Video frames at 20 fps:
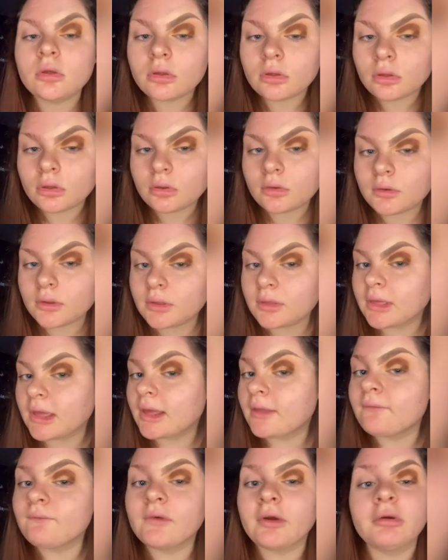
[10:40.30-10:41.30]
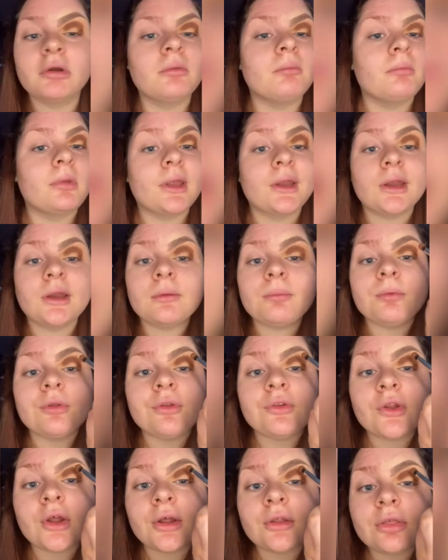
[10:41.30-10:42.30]
You can see it's very unblended, but
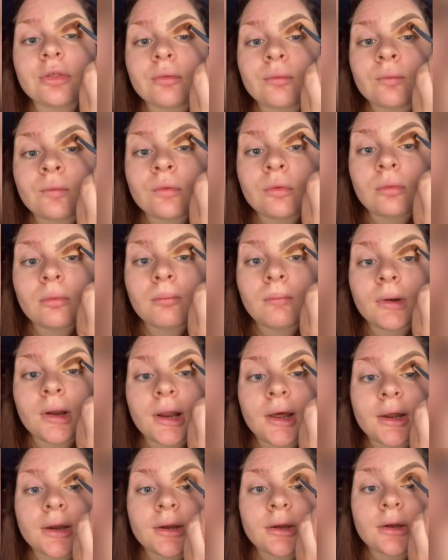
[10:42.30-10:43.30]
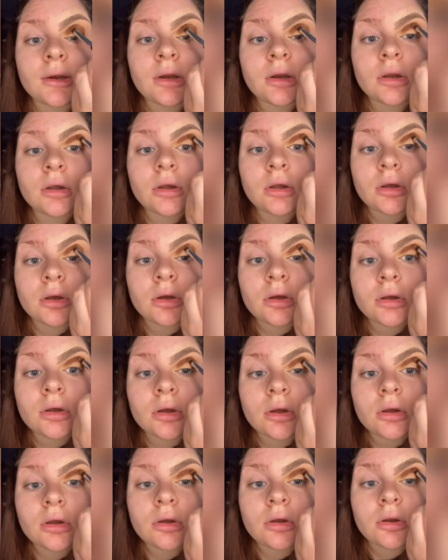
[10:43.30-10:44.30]
that will blend.
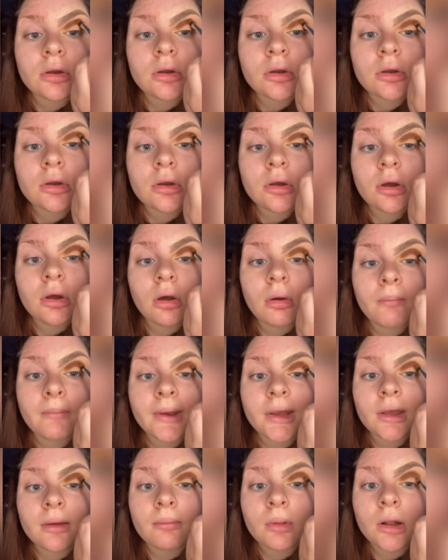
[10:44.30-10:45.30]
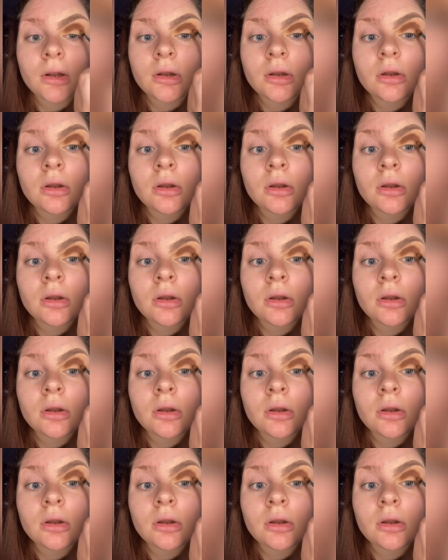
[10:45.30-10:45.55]
I'll make it blend.